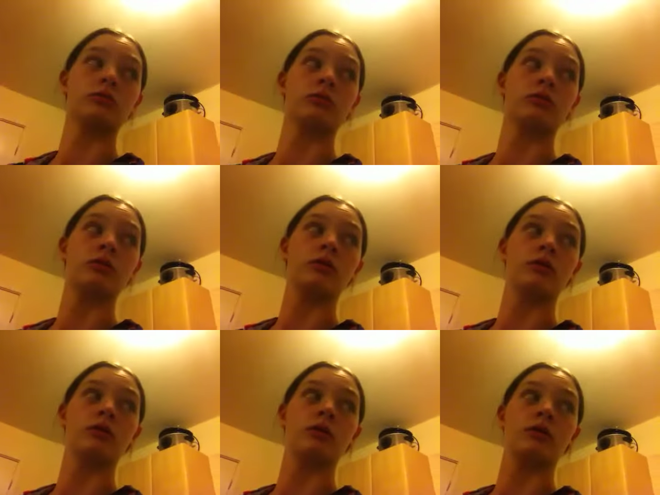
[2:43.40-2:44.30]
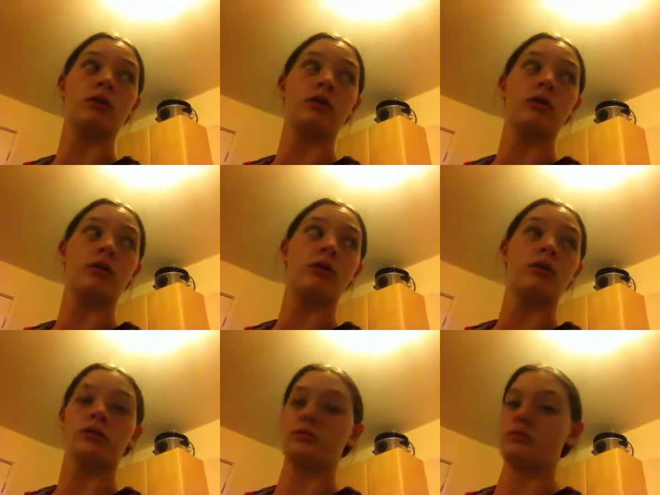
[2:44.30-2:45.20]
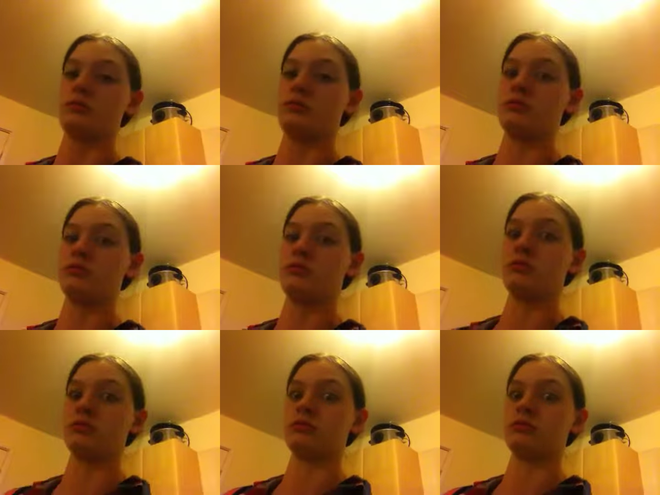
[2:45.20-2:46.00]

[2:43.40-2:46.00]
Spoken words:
(silence)